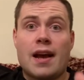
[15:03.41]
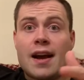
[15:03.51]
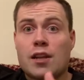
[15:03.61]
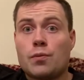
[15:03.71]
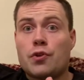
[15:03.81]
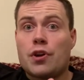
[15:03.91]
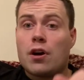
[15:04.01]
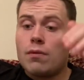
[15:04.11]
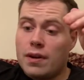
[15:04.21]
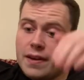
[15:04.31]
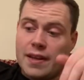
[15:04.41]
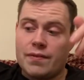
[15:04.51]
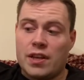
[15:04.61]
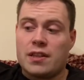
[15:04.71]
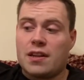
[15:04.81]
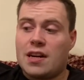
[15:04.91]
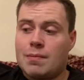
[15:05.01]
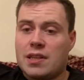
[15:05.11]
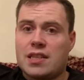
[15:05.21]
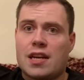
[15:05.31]
Anyone know, leave it in the
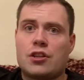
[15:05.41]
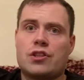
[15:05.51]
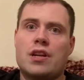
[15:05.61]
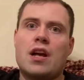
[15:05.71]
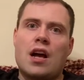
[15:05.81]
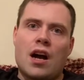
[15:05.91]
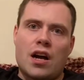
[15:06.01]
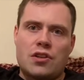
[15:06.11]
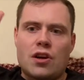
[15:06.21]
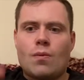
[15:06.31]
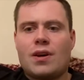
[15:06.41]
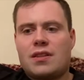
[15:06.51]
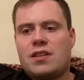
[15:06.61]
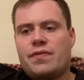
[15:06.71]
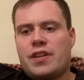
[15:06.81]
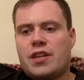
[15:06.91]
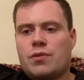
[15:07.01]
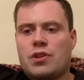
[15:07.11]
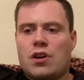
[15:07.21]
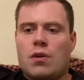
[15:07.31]
comment section. I don't want this video
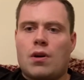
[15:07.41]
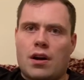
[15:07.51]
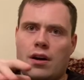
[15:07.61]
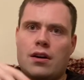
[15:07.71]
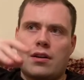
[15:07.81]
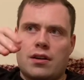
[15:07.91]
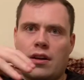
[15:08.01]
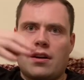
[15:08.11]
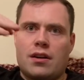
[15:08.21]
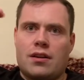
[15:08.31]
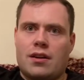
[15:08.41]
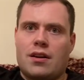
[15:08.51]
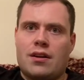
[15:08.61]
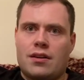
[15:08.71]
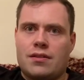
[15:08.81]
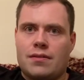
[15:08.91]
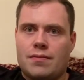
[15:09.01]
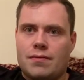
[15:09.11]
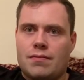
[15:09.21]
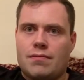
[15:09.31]
to go on and on and on
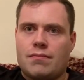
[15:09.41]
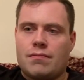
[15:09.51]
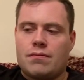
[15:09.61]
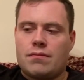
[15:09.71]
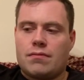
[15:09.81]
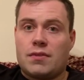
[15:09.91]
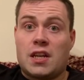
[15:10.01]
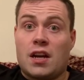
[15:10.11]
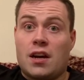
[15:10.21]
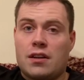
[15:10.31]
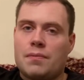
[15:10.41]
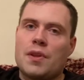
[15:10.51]
and on.